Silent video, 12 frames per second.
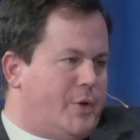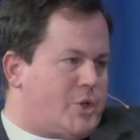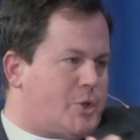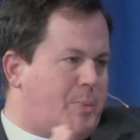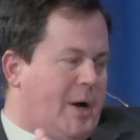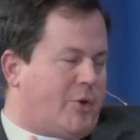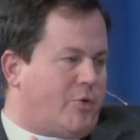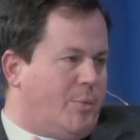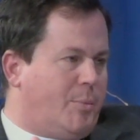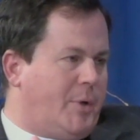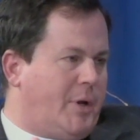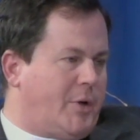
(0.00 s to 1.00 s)
spectrum,
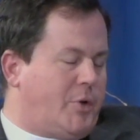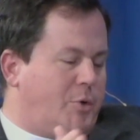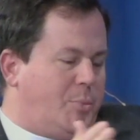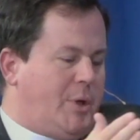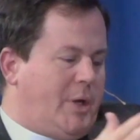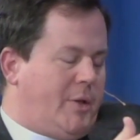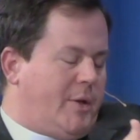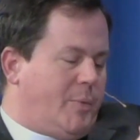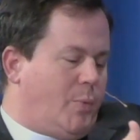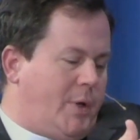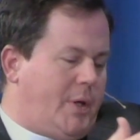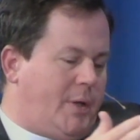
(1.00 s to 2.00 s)
and it could be that
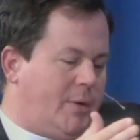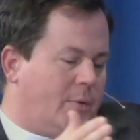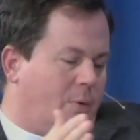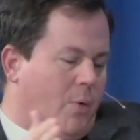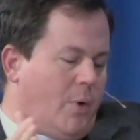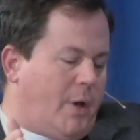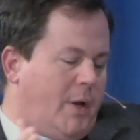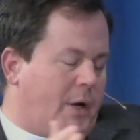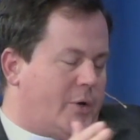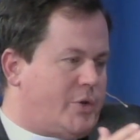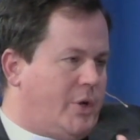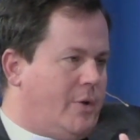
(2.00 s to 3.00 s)
we orient
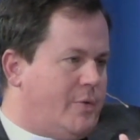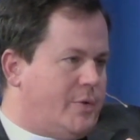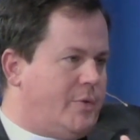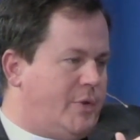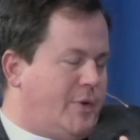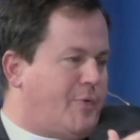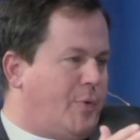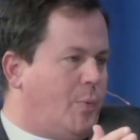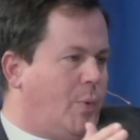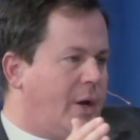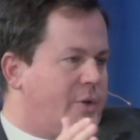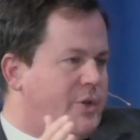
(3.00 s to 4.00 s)
ourselves different
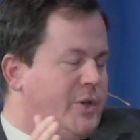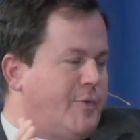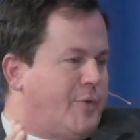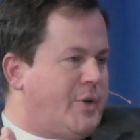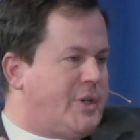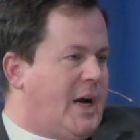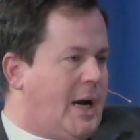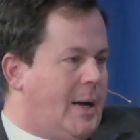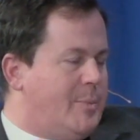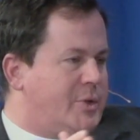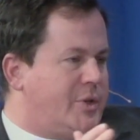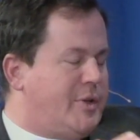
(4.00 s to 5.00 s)
ways at different
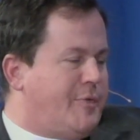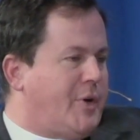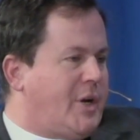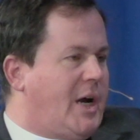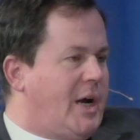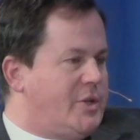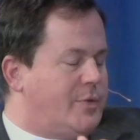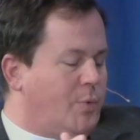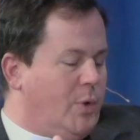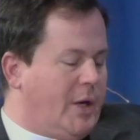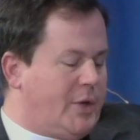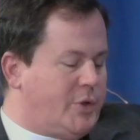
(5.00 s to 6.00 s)
times and different kinds of
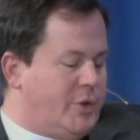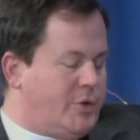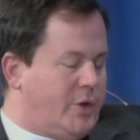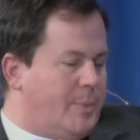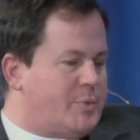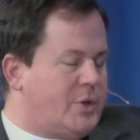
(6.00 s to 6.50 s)
relationships.